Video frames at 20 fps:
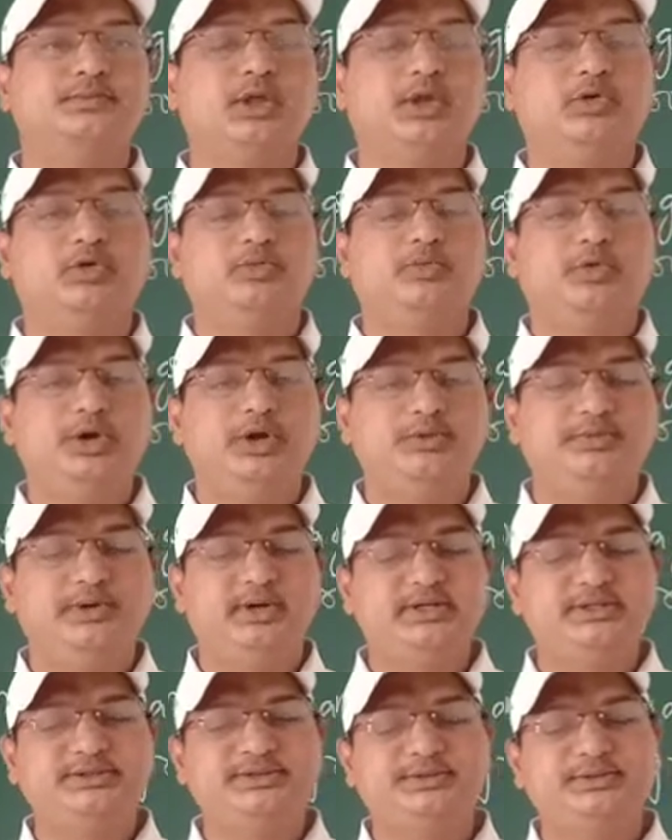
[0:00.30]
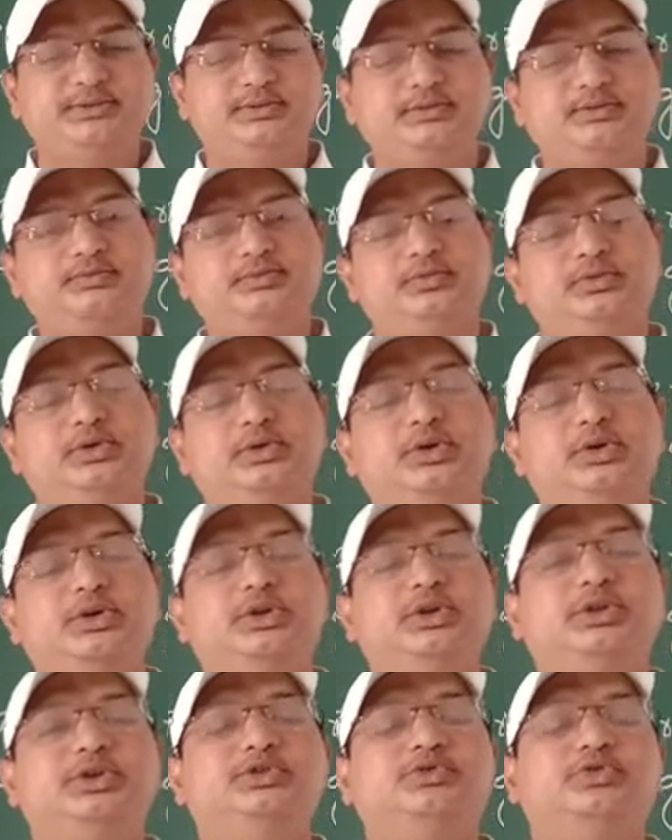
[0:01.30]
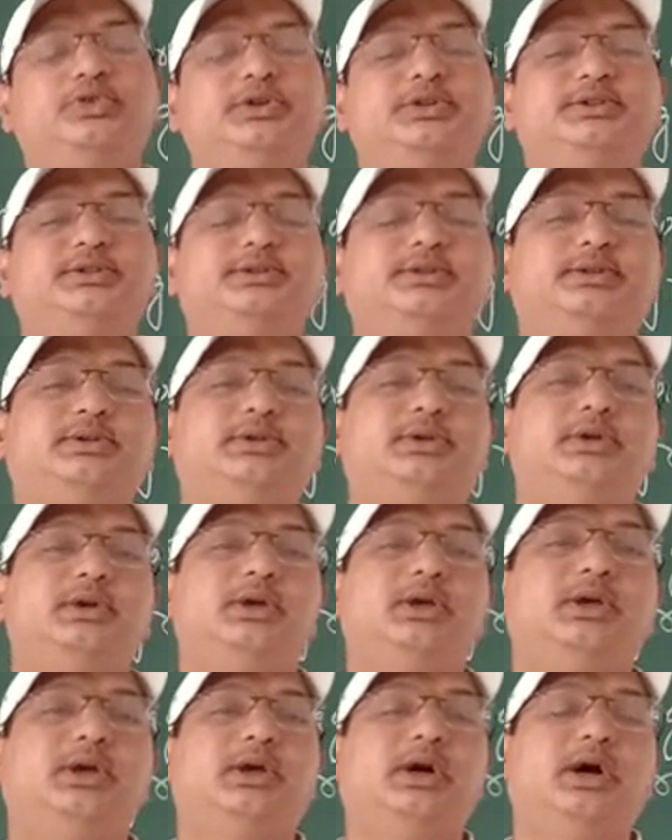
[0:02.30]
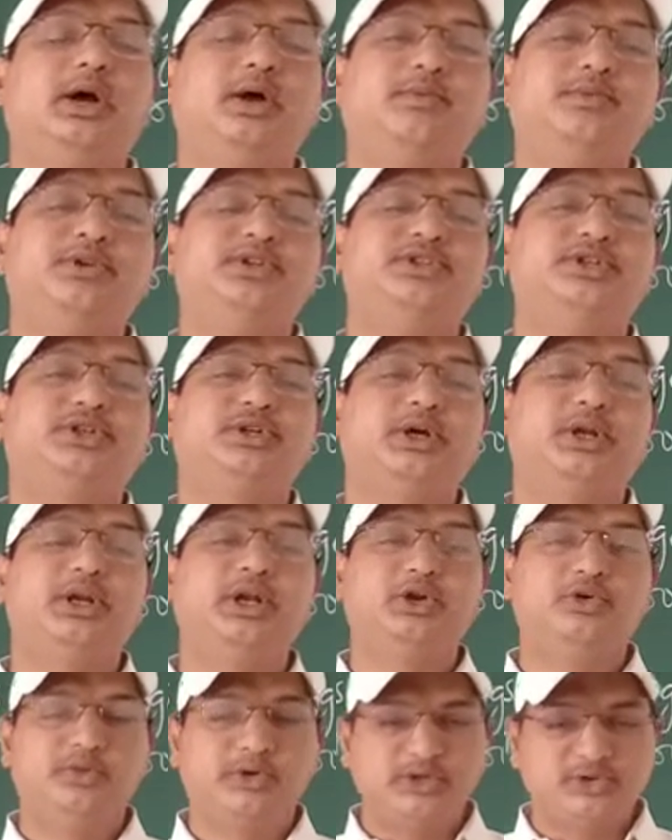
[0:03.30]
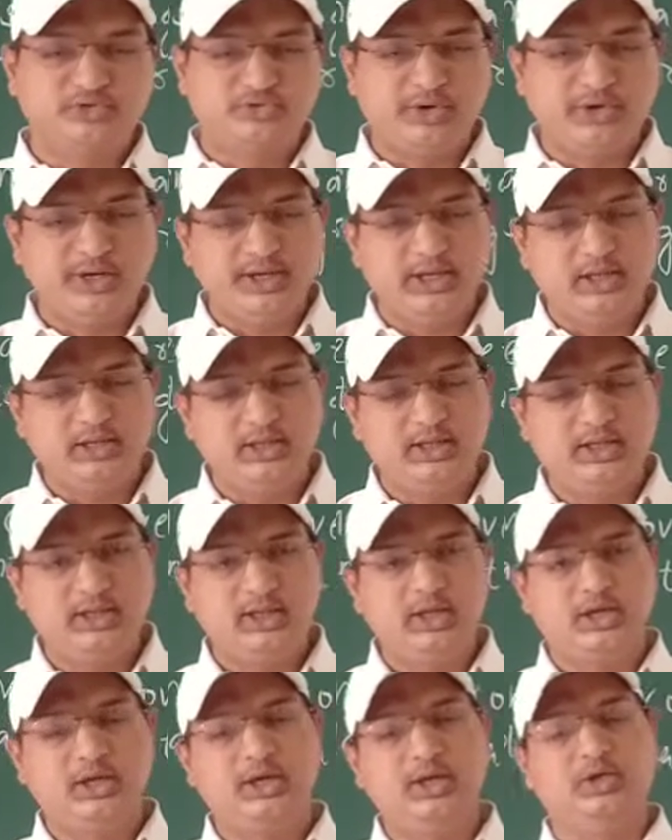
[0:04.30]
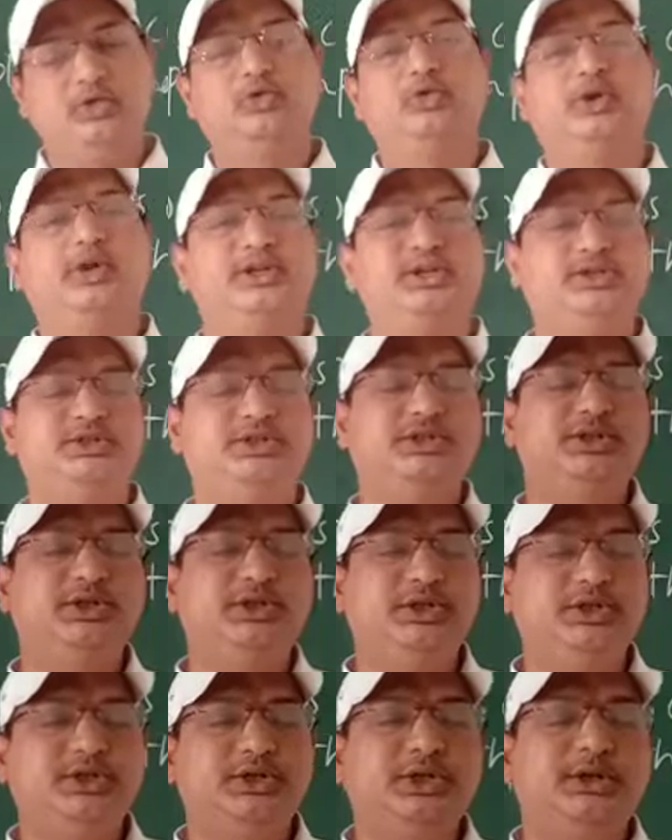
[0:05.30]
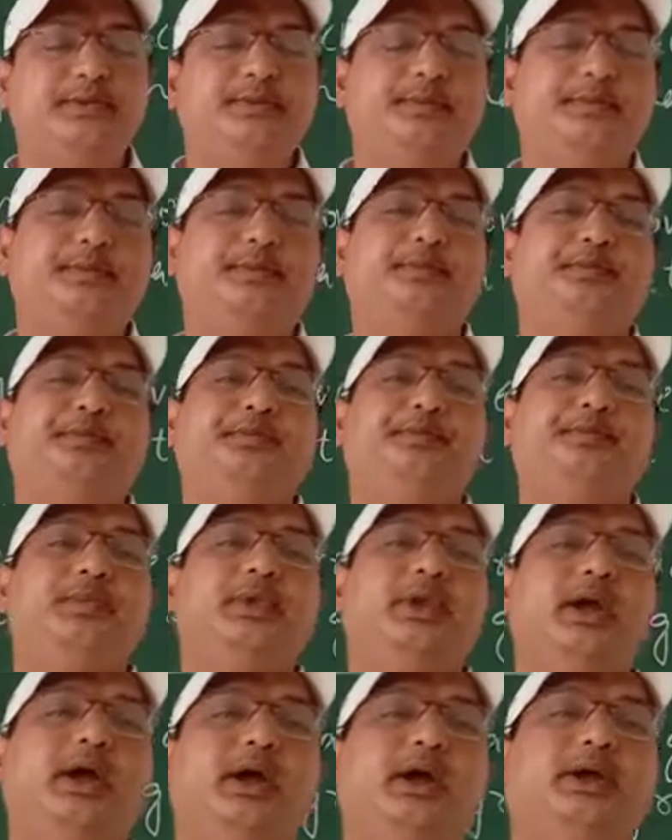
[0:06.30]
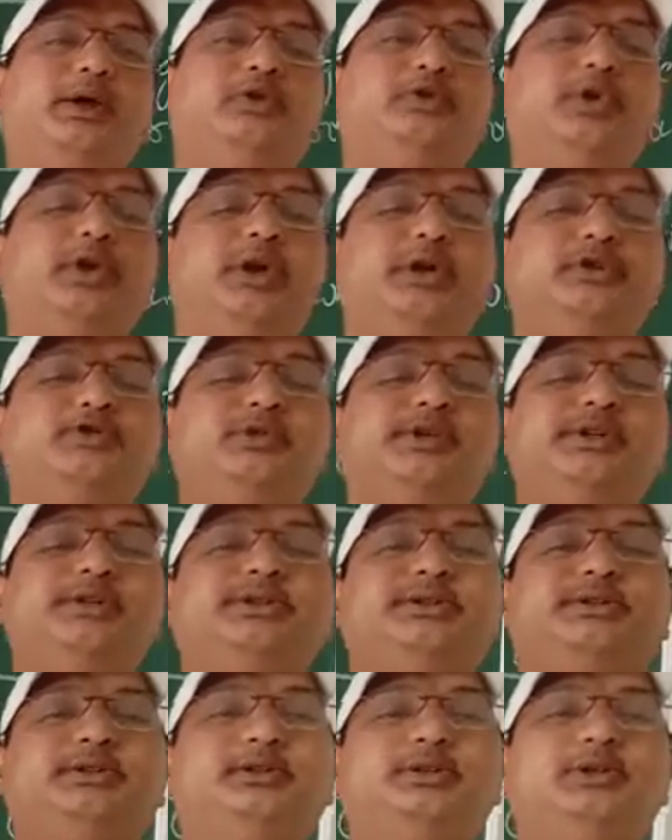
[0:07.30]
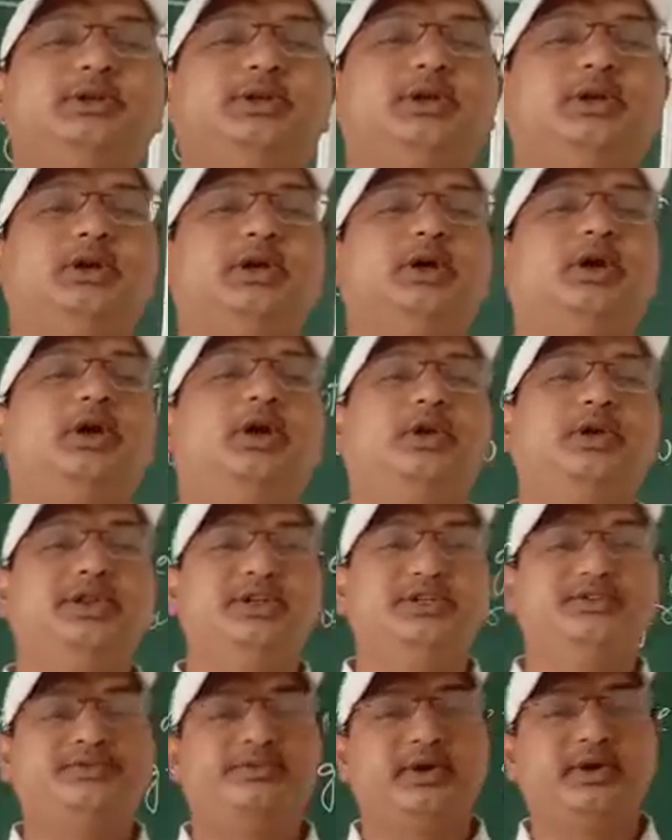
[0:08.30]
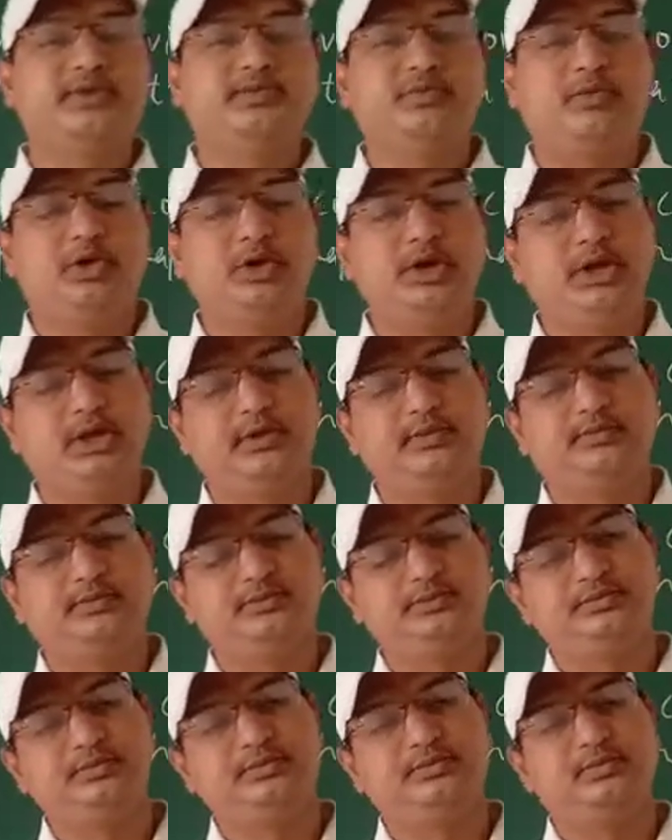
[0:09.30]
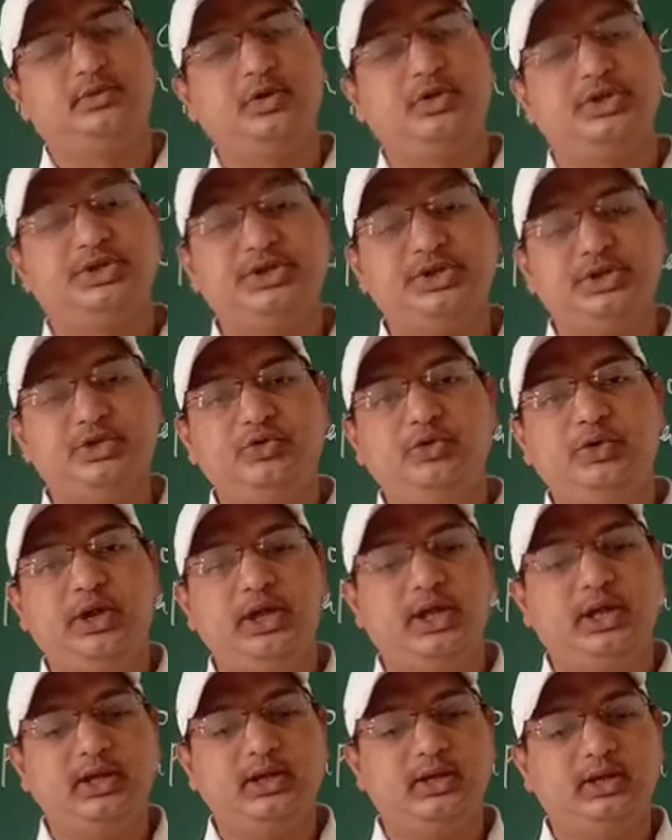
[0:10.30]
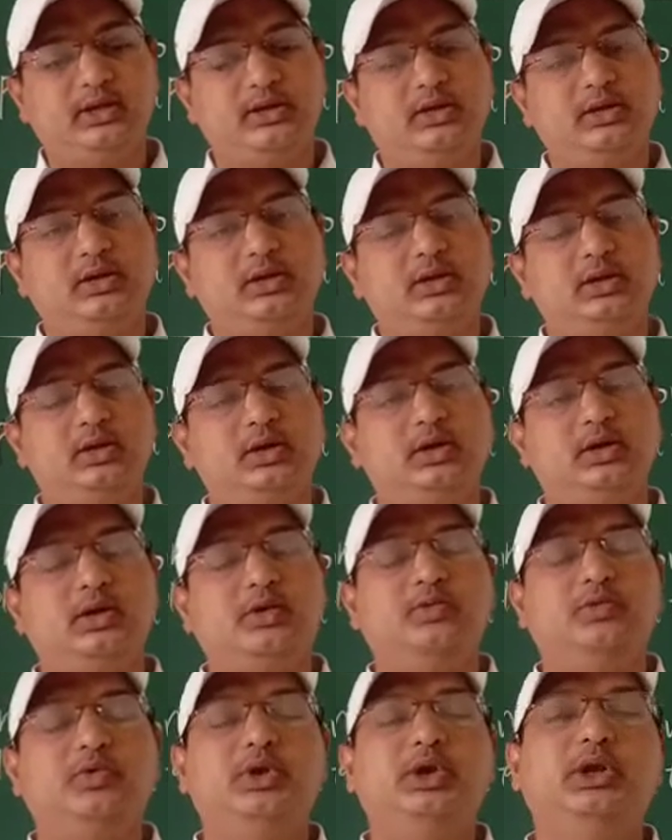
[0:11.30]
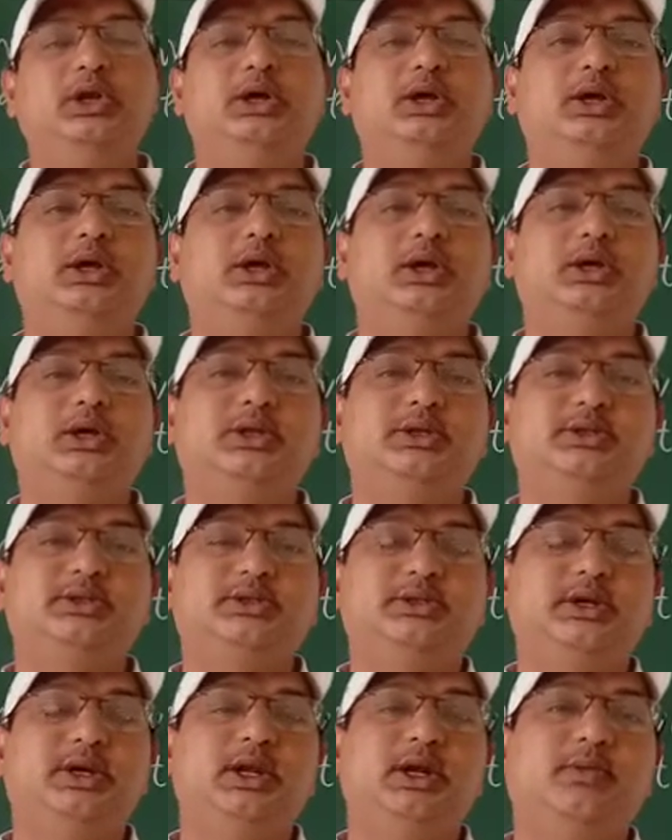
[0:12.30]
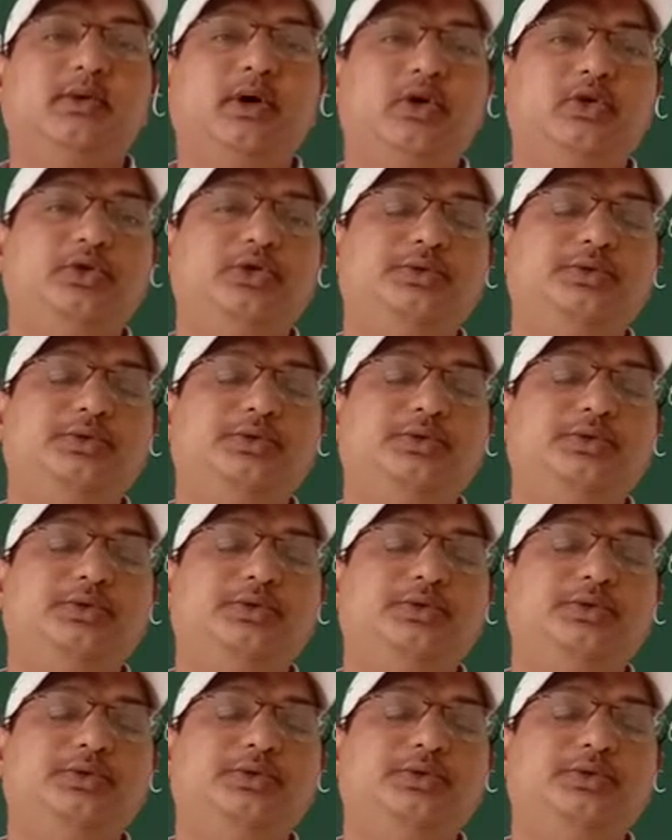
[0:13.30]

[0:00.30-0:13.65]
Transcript: Good morning, friends. Students, I am Mr. Swain, your history teacher. And today, friends, on this fresh morning, on this new day, we'll study about